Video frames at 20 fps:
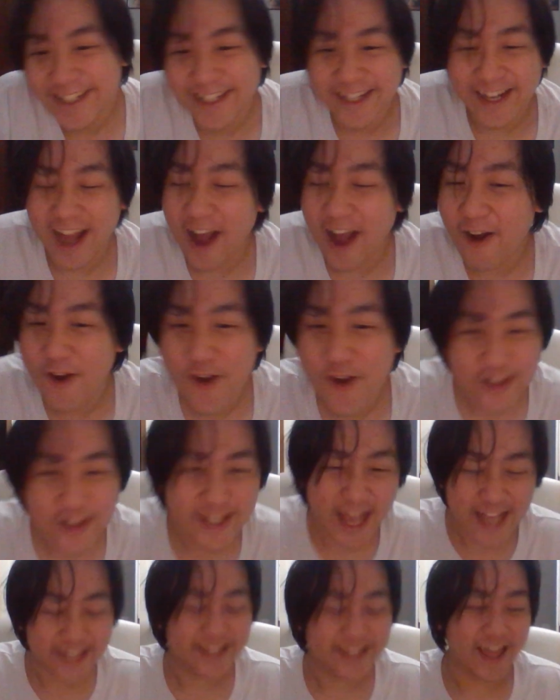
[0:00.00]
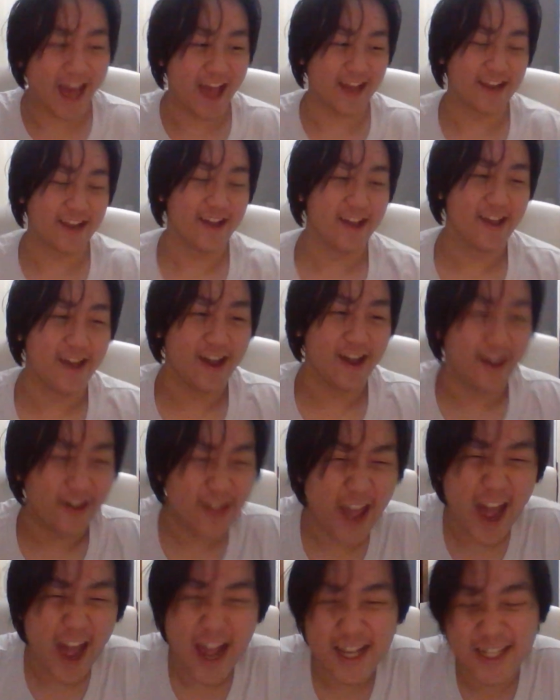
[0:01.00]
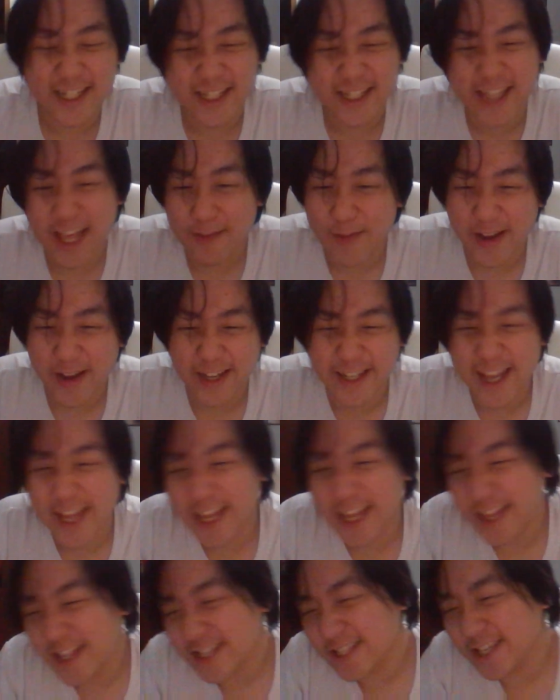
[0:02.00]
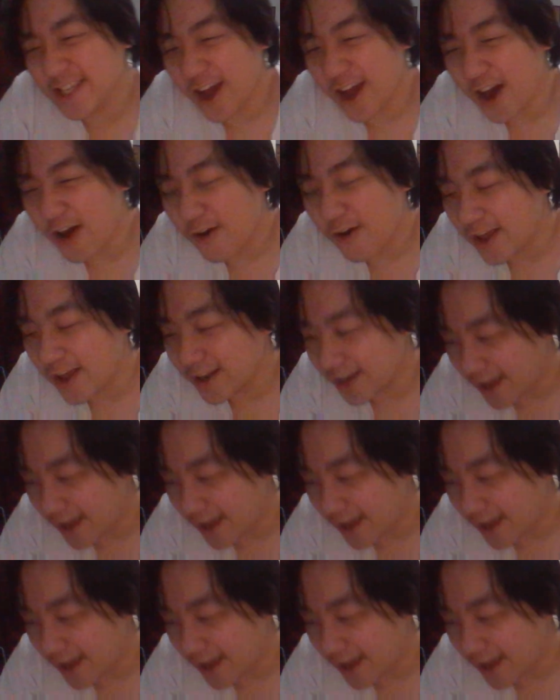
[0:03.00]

so who says that? Well, yeah, I stick my dick in this girl, and